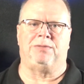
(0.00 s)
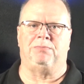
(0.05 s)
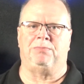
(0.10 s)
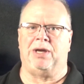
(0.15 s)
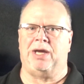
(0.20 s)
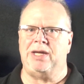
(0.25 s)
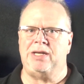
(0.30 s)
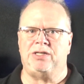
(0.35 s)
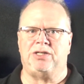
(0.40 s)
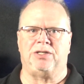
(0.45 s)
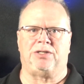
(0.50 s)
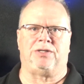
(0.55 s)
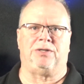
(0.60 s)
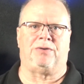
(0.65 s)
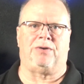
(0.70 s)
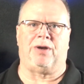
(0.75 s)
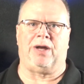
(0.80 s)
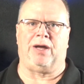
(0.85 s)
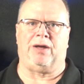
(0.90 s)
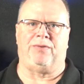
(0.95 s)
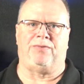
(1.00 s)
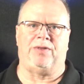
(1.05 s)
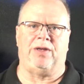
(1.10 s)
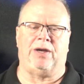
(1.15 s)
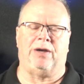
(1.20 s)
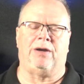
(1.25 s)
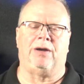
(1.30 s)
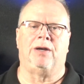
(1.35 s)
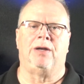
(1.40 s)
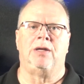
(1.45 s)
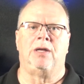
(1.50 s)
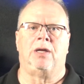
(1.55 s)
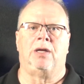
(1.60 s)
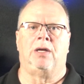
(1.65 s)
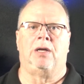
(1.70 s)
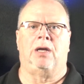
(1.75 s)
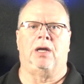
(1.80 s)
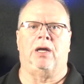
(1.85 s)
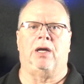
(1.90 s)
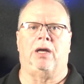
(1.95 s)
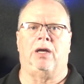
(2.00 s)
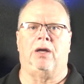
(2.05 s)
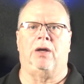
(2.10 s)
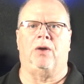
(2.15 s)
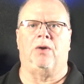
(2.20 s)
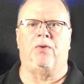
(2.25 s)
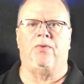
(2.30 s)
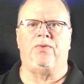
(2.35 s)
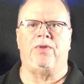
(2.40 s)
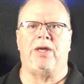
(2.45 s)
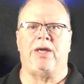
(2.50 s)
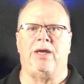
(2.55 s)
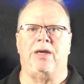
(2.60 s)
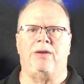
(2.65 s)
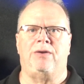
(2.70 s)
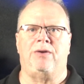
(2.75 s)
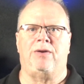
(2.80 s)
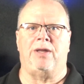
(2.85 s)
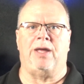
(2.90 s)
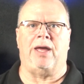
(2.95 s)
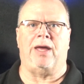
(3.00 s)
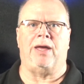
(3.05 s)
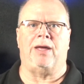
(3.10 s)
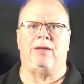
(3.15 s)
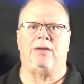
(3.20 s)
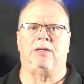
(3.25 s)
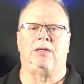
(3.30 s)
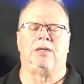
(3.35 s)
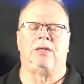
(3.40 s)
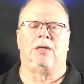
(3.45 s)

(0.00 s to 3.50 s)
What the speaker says: and pages that are out there on the internet.